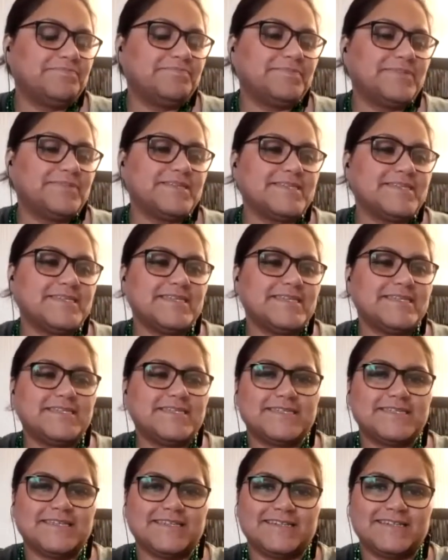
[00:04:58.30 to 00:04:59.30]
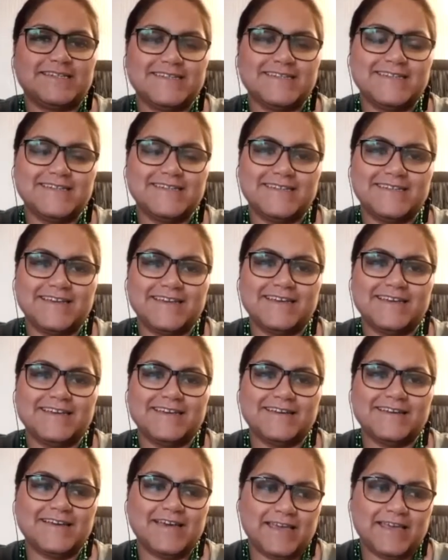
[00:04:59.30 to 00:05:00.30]
persistent
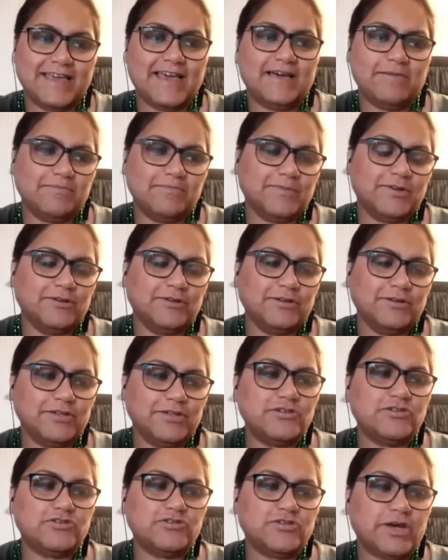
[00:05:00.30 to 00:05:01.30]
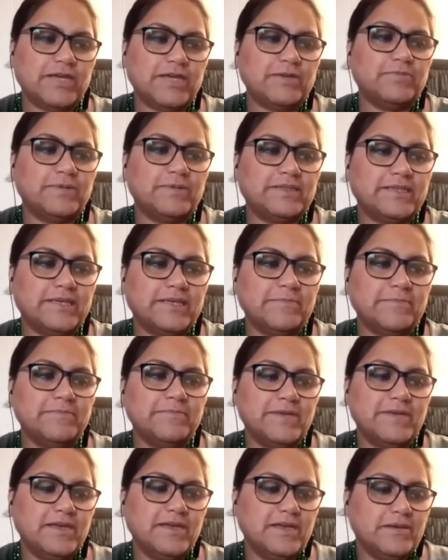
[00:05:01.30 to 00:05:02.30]
I am going to try with them,
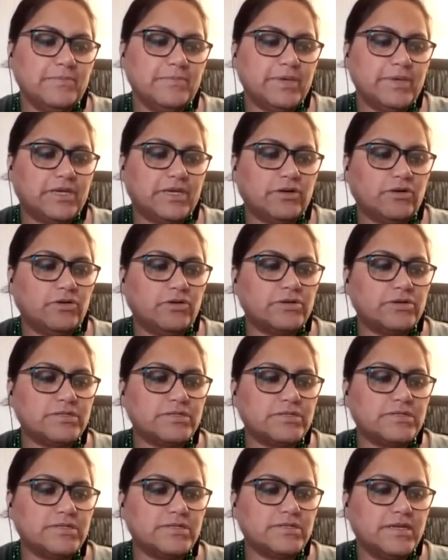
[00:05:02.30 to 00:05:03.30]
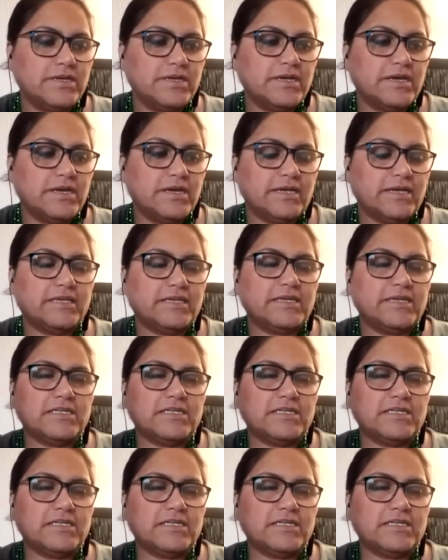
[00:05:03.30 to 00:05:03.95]
because I think